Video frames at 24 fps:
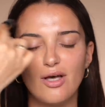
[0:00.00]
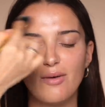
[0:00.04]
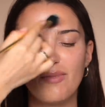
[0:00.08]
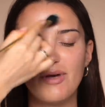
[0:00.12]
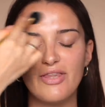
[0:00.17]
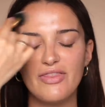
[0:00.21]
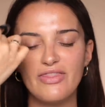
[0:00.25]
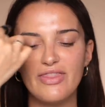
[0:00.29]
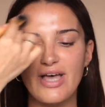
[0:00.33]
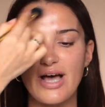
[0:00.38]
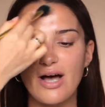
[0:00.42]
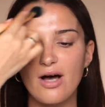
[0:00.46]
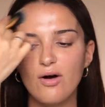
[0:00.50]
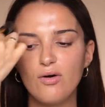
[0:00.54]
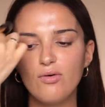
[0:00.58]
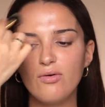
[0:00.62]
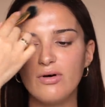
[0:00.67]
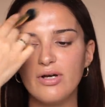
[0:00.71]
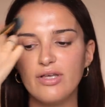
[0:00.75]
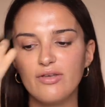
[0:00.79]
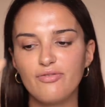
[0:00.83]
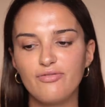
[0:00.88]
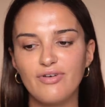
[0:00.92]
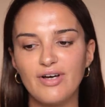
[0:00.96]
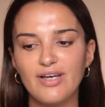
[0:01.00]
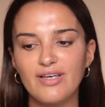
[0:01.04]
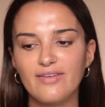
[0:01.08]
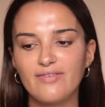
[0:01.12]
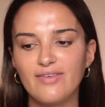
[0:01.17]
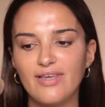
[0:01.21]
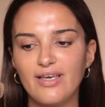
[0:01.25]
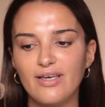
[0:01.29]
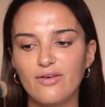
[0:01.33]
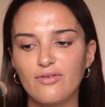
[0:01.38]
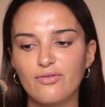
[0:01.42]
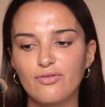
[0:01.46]
No, but now if I
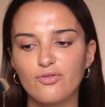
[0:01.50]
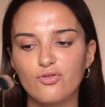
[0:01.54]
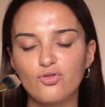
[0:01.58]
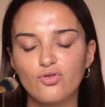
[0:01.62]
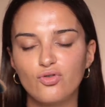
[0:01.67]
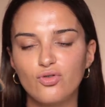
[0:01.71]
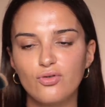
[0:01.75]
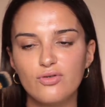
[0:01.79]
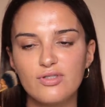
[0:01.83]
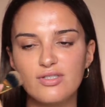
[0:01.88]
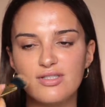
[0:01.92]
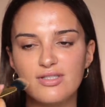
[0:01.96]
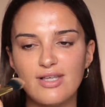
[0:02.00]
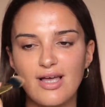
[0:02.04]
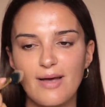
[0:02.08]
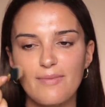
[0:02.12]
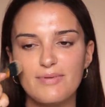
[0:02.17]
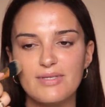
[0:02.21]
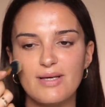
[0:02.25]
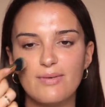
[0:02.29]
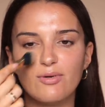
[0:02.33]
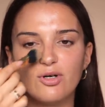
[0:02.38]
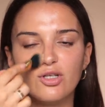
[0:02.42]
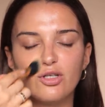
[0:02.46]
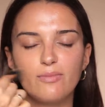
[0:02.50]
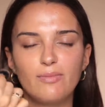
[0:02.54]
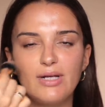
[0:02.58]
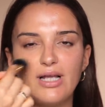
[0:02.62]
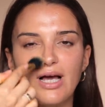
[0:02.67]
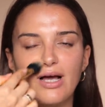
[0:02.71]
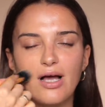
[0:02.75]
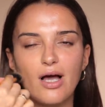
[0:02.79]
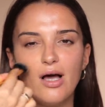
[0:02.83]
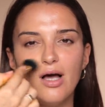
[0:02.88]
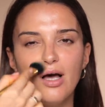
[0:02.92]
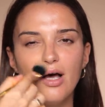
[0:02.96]
take two steps, I'm gonna be
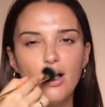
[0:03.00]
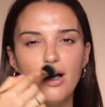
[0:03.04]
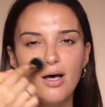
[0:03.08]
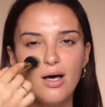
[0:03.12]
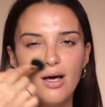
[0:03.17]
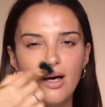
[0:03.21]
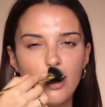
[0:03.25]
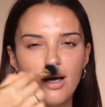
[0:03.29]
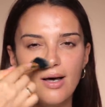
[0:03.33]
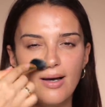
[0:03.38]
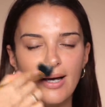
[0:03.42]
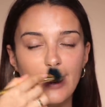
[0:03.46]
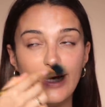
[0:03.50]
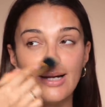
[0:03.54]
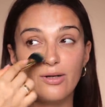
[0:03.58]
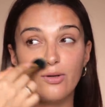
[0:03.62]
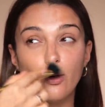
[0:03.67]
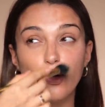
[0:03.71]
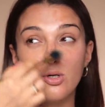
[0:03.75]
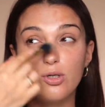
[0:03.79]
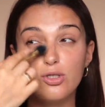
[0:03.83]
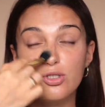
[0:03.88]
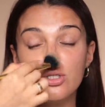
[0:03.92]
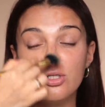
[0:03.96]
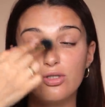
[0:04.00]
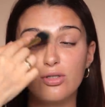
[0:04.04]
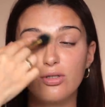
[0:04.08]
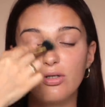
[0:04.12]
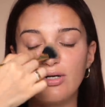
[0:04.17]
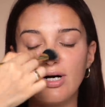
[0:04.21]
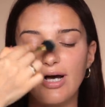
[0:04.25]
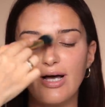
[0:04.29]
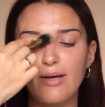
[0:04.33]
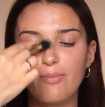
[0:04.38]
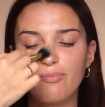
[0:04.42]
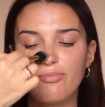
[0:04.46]
like, and
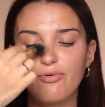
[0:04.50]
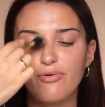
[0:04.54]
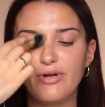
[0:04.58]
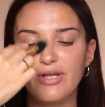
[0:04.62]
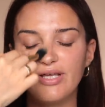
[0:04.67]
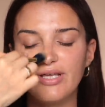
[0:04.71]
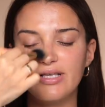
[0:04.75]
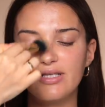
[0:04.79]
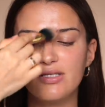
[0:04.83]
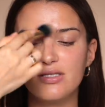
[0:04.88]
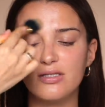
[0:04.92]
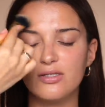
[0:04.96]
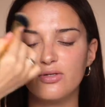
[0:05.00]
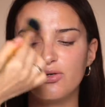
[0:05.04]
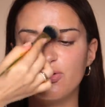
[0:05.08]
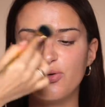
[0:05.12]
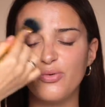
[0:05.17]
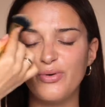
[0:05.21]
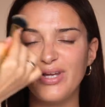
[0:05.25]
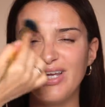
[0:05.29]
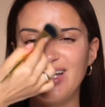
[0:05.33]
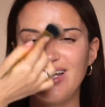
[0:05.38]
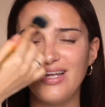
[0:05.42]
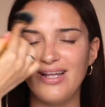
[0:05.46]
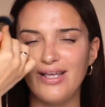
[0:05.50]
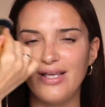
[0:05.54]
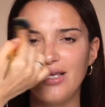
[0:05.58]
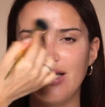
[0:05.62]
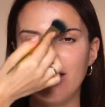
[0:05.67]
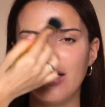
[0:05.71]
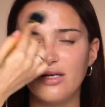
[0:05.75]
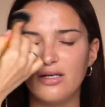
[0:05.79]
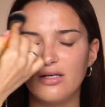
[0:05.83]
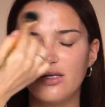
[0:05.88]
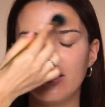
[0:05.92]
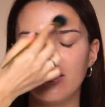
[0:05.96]
also I breathe
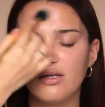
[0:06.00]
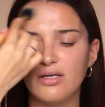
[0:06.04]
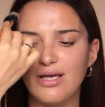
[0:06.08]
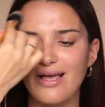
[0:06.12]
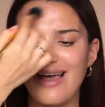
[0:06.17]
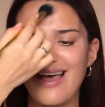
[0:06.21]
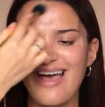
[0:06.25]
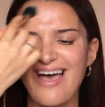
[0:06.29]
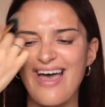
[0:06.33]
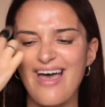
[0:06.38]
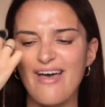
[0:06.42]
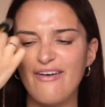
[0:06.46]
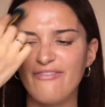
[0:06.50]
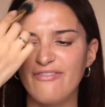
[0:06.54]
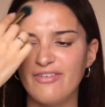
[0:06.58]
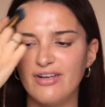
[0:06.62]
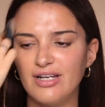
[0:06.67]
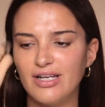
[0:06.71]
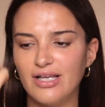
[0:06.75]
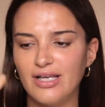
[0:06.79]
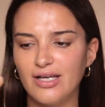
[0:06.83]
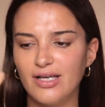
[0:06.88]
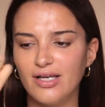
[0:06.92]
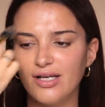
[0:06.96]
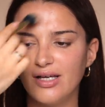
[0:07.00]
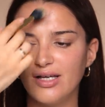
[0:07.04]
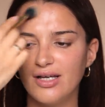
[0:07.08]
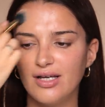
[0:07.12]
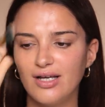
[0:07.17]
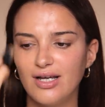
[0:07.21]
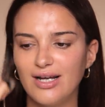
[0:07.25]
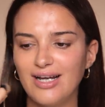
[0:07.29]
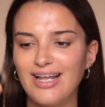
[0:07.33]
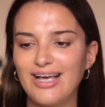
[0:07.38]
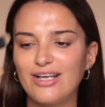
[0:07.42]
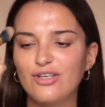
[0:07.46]
really heavily.
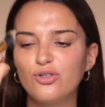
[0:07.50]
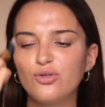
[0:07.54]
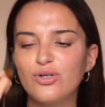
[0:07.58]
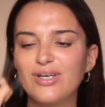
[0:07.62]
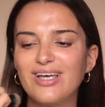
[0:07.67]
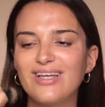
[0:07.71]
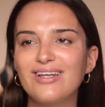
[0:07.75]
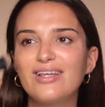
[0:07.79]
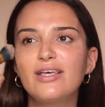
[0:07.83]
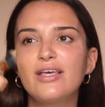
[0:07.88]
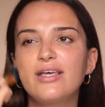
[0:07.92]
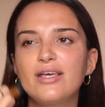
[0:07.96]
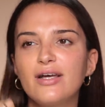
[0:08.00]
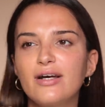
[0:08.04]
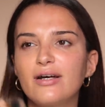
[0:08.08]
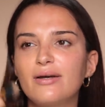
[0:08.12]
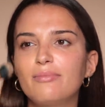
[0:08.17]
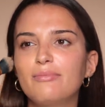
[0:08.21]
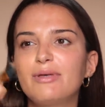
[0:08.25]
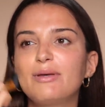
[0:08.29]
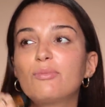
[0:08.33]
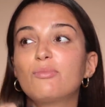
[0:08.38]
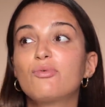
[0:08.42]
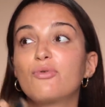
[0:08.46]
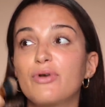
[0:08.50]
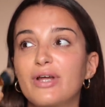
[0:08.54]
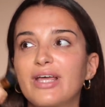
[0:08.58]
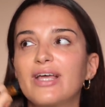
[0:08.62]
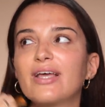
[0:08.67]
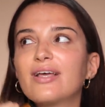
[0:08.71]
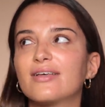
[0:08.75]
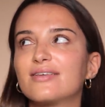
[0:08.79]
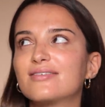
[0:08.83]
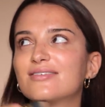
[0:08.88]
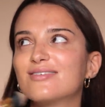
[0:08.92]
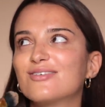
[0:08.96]
Like you can hear me
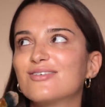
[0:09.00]
breathe.